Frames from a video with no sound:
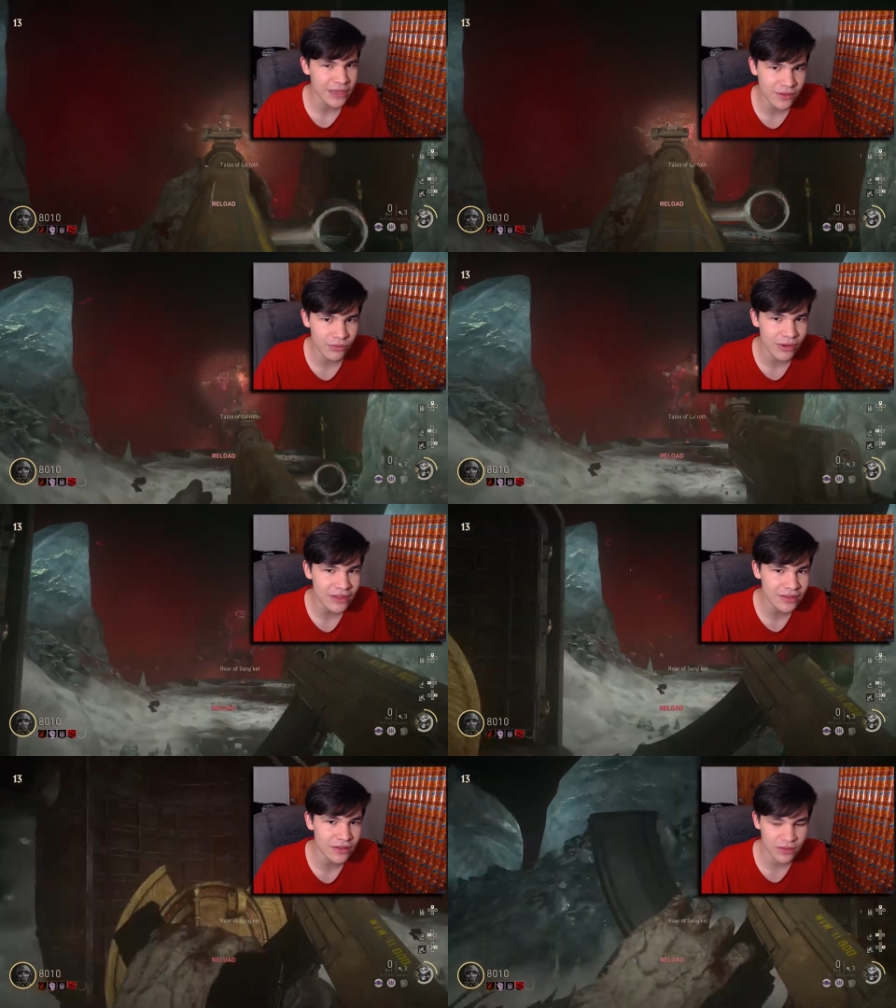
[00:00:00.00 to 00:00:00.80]
because the
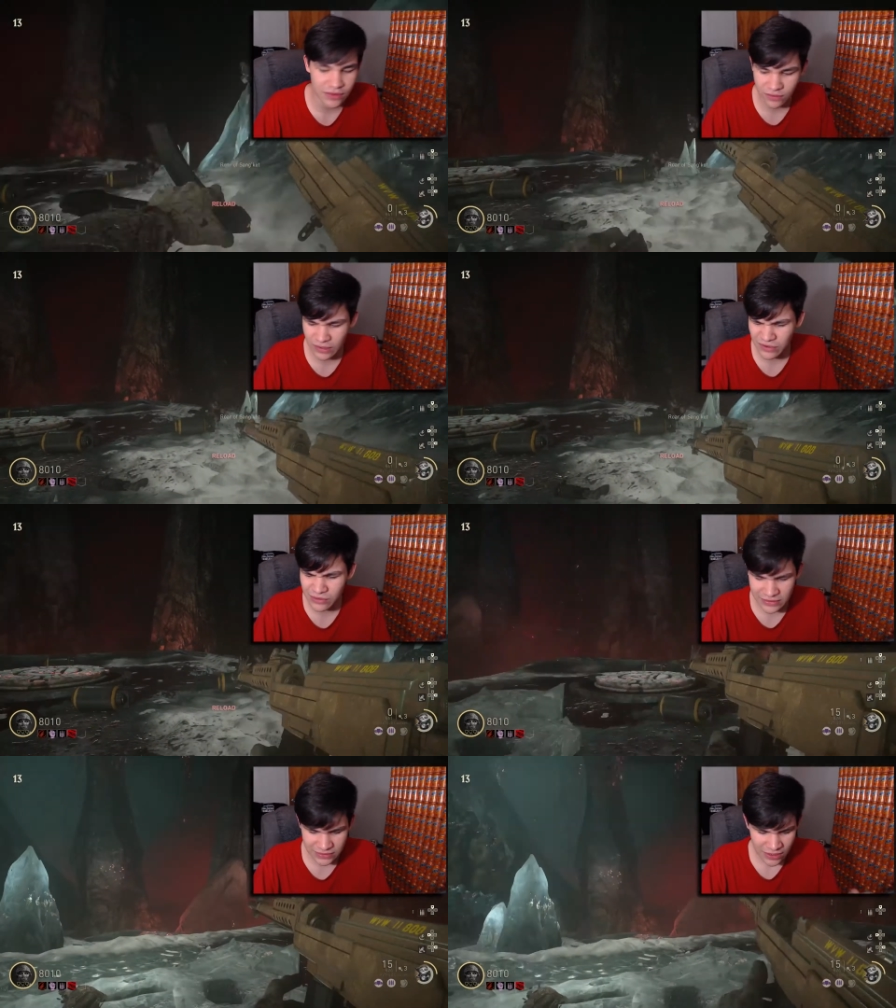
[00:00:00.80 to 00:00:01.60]
rest of the
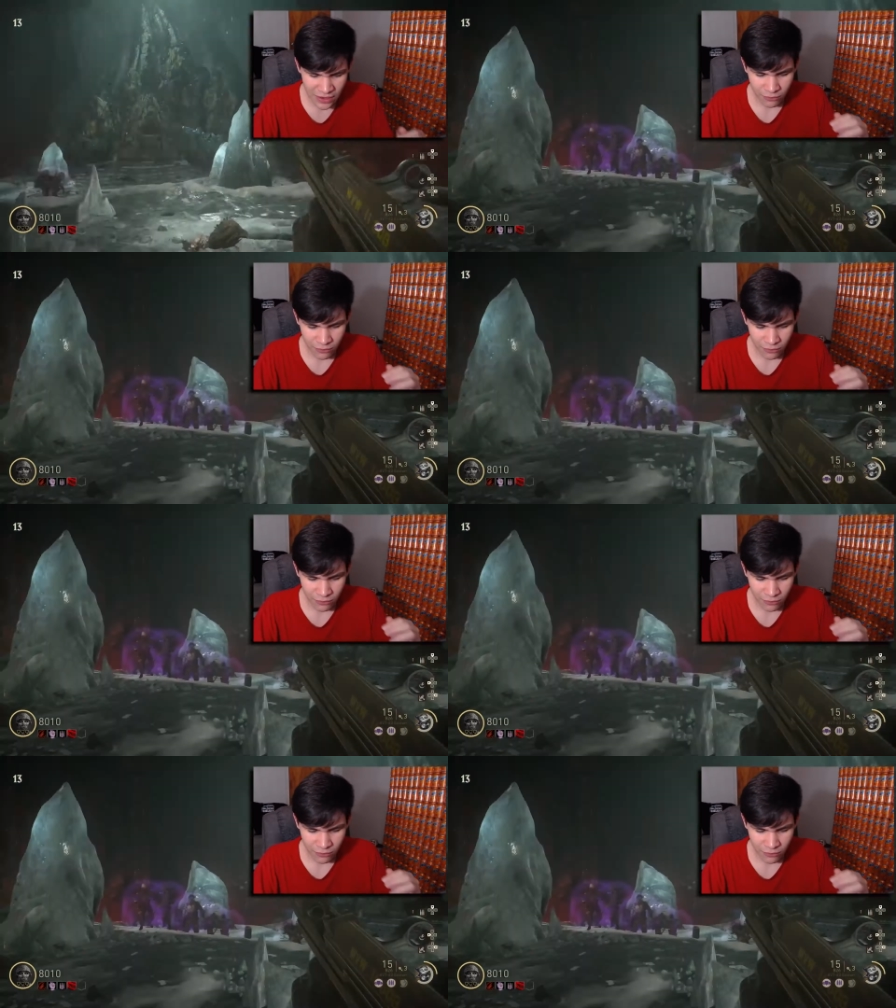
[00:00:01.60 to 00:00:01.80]
series,